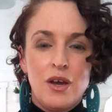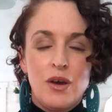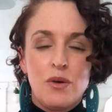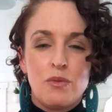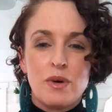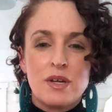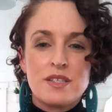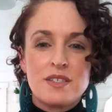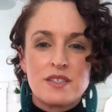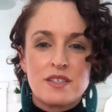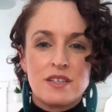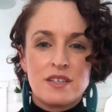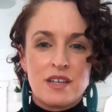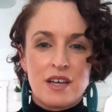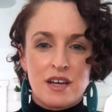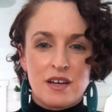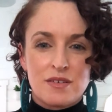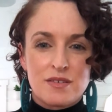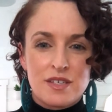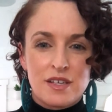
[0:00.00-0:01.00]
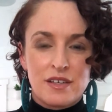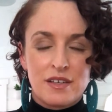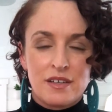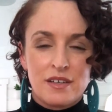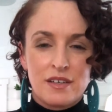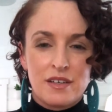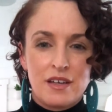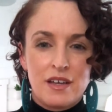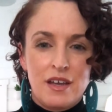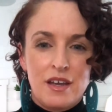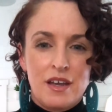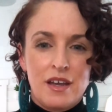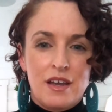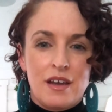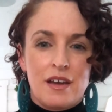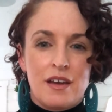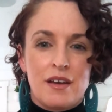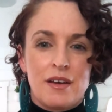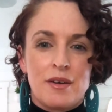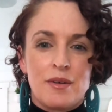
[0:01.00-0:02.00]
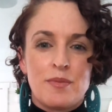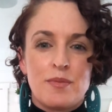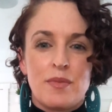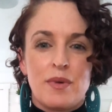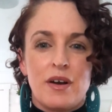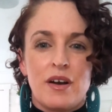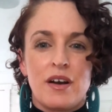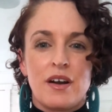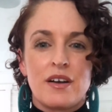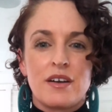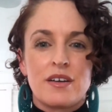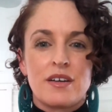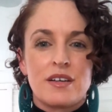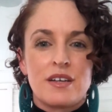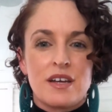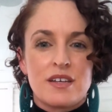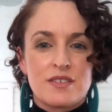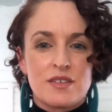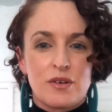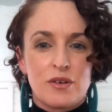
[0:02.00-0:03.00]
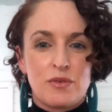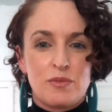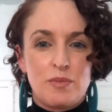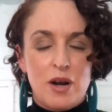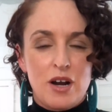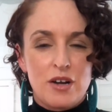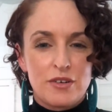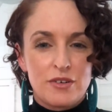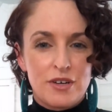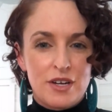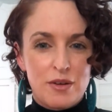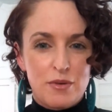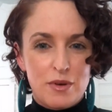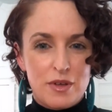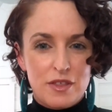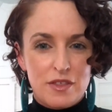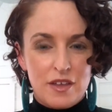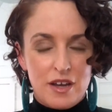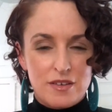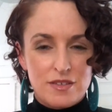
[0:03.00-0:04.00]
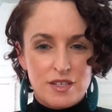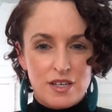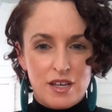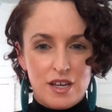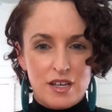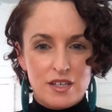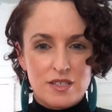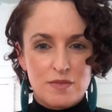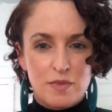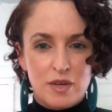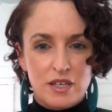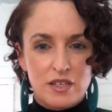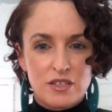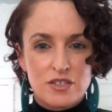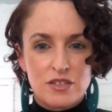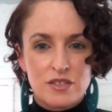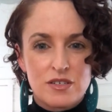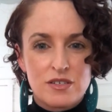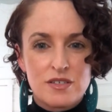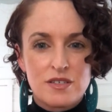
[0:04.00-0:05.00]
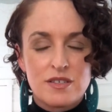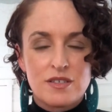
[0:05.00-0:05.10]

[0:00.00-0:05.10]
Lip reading: Once in housing, our guests are partnering with housing case managers